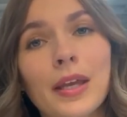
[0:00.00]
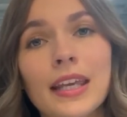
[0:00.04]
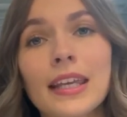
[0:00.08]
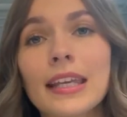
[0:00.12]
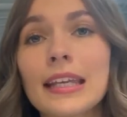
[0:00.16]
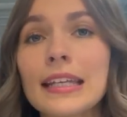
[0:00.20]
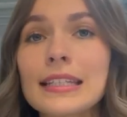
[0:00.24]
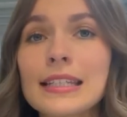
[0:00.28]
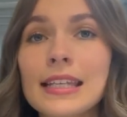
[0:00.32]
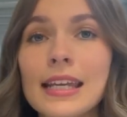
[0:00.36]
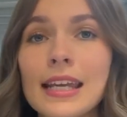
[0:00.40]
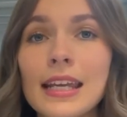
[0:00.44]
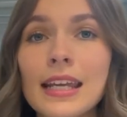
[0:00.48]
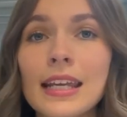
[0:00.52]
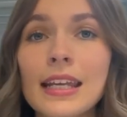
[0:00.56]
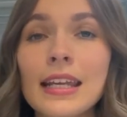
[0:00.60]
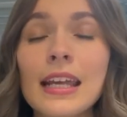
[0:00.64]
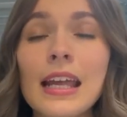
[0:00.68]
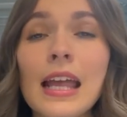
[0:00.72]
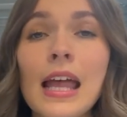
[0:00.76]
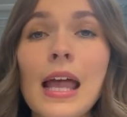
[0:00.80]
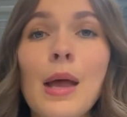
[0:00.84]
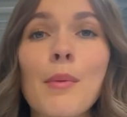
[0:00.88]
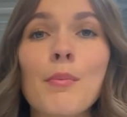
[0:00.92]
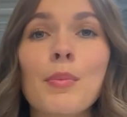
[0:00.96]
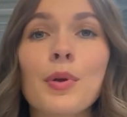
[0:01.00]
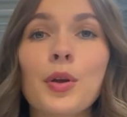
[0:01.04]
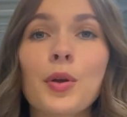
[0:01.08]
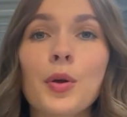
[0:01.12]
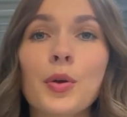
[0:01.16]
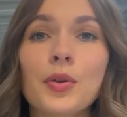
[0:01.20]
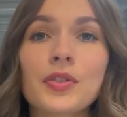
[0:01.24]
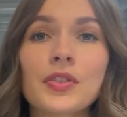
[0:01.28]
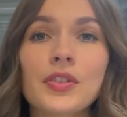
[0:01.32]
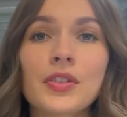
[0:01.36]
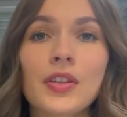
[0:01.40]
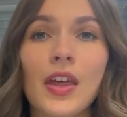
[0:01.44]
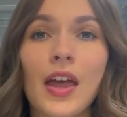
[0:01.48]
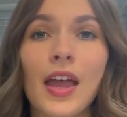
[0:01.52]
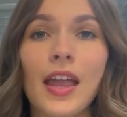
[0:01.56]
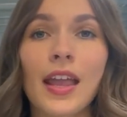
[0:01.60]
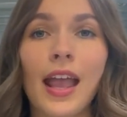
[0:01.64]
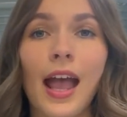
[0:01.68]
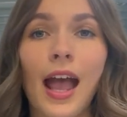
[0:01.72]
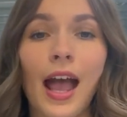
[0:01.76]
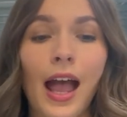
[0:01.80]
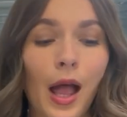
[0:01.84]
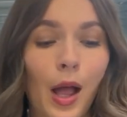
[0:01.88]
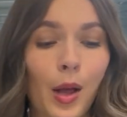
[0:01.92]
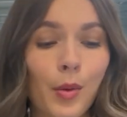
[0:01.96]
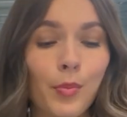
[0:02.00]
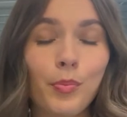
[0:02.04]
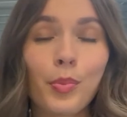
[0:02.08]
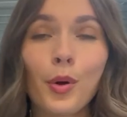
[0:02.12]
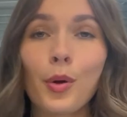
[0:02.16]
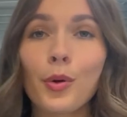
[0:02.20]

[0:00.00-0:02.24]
PET because they are